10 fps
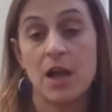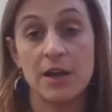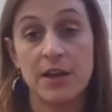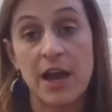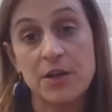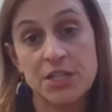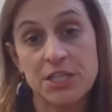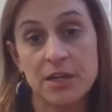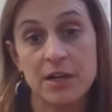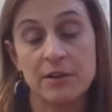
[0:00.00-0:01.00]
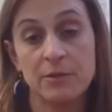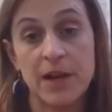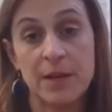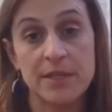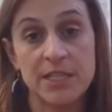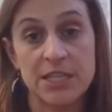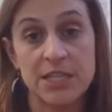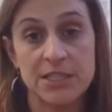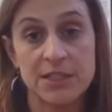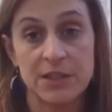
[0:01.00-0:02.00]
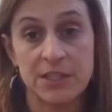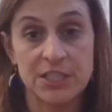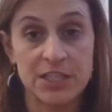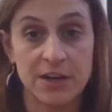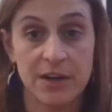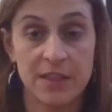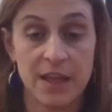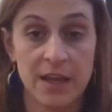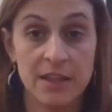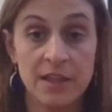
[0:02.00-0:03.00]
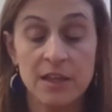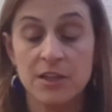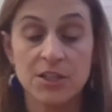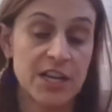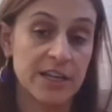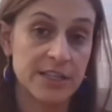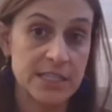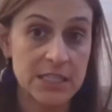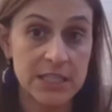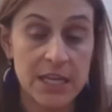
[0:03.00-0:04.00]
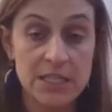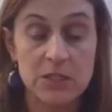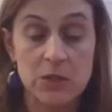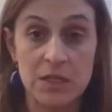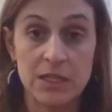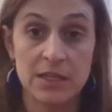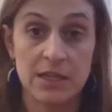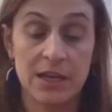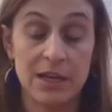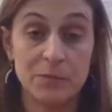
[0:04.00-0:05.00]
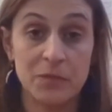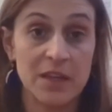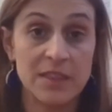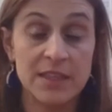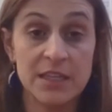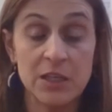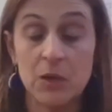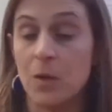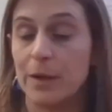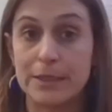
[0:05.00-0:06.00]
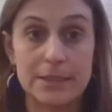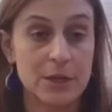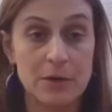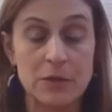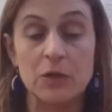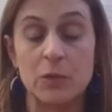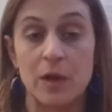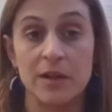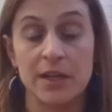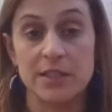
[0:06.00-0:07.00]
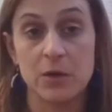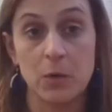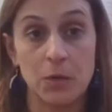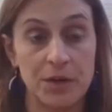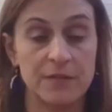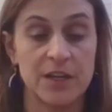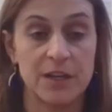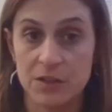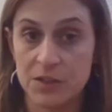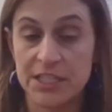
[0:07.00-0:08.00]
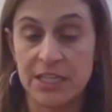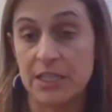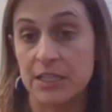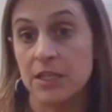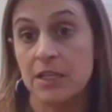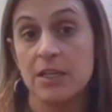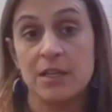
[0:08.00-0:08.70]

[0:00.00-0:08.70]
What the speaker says: on how to share recommendations on sharing that your child is a GATE student. I think, honesty always works well. Our kids are old enough to understand.